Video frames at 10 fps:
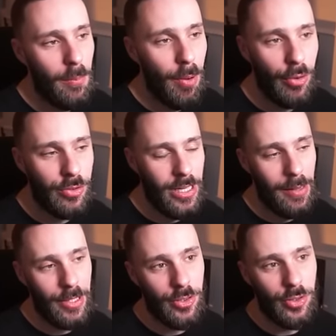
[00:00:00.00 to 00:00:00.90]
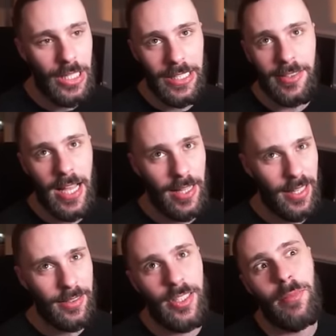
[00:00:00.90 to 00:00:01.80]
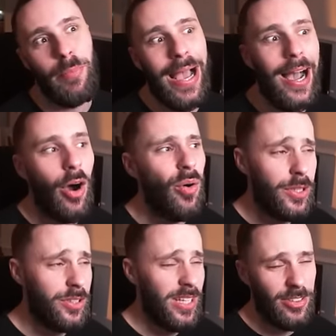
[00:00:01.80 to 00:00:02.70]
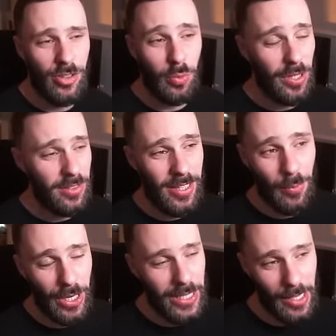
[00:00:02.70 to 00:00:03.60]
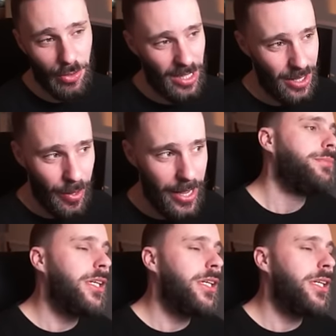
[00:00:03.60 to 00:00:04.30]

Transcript: a, poke damage in a deck like Chien-Pao, which is actually just wanting to take one-hit KOs anyway.